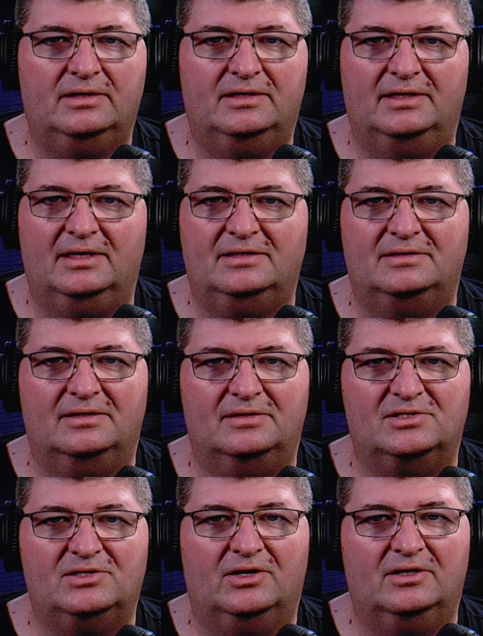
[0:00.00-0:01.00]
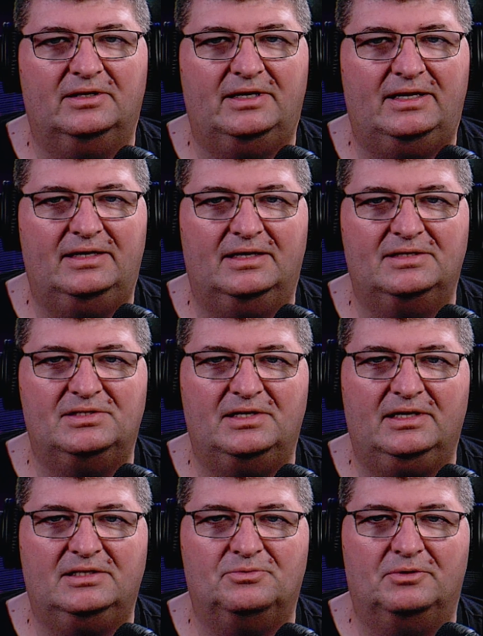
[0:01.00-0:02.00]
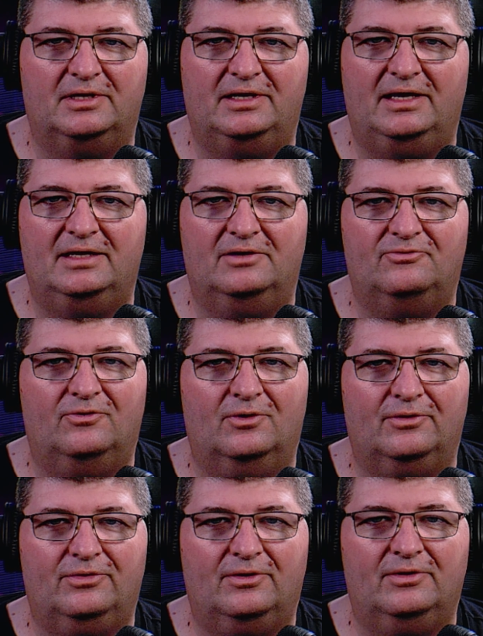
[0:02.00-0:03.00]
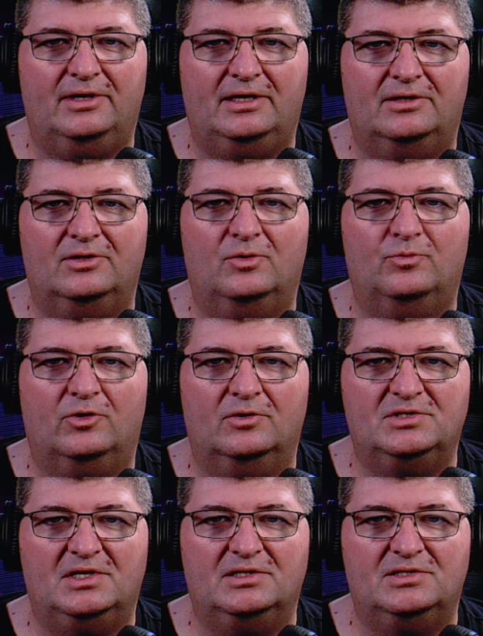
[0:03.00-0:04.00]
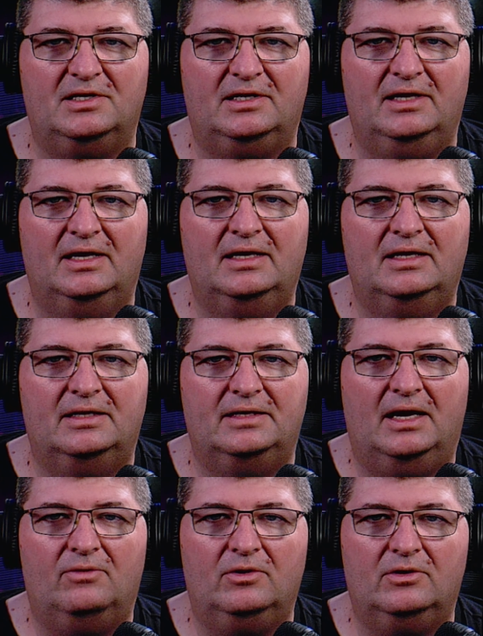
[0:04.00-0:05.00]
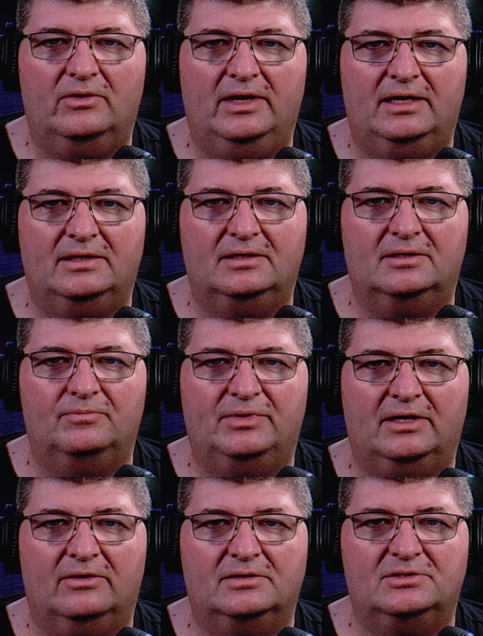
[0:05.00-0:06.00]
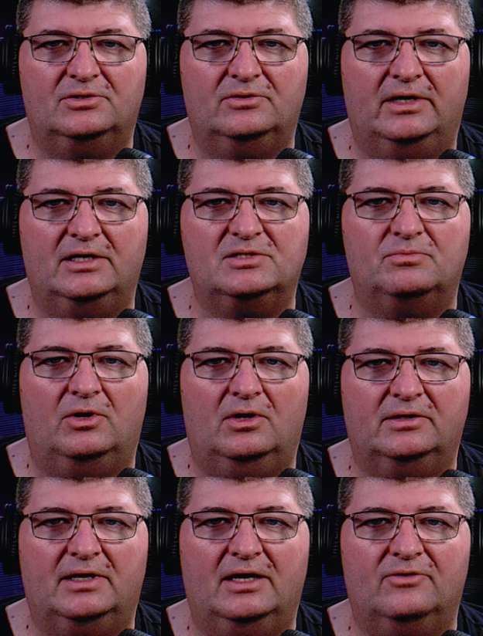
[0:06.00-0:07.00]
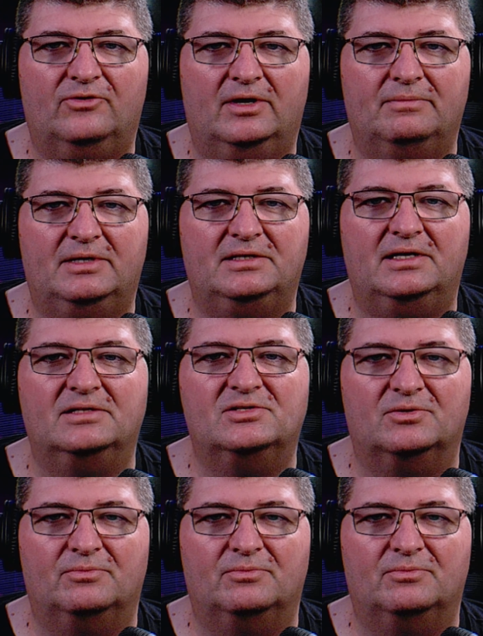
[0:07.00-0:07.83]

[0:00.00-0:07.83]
connected to the Scarlett 8i6 with a gain at 430 and no processing. Now we'll go ahead and compare it to a small diaphragm condenser